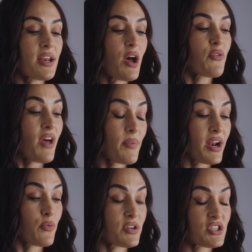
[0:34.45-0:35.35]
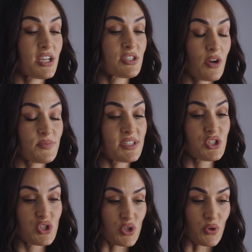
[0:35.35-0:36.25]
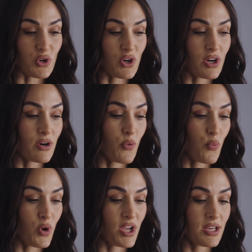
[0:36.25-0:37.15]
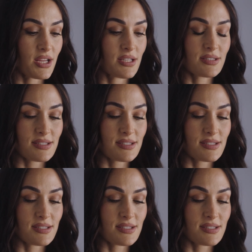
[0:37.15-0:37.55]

health habit I wish I adopted sooner would